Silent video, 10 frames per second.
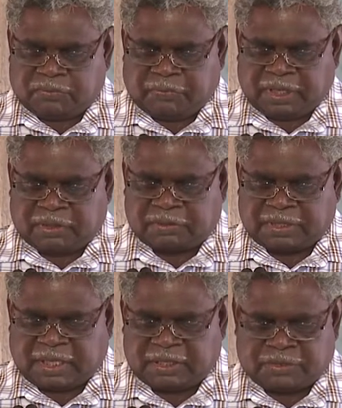
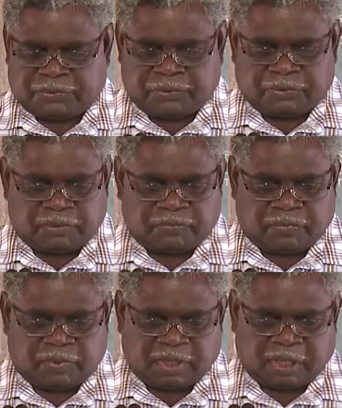tell the truth
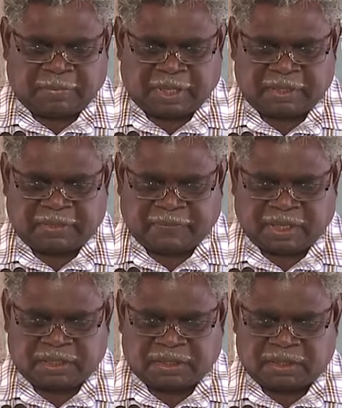about
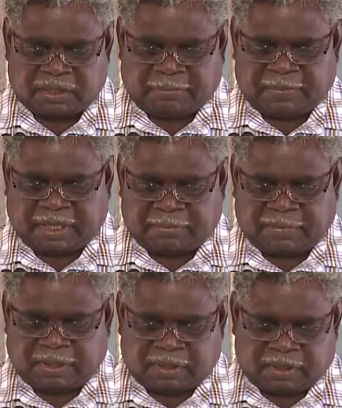invasion,
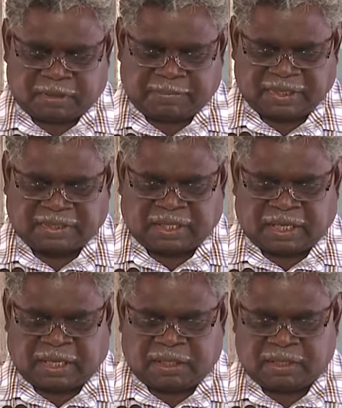
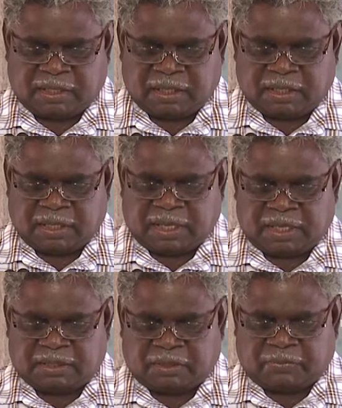massacre,
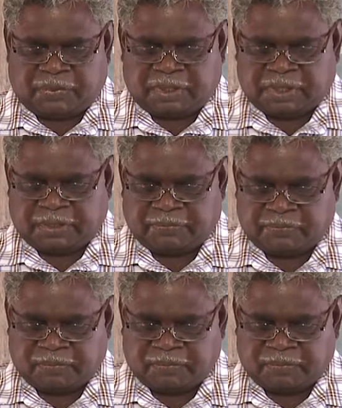and sovereignty.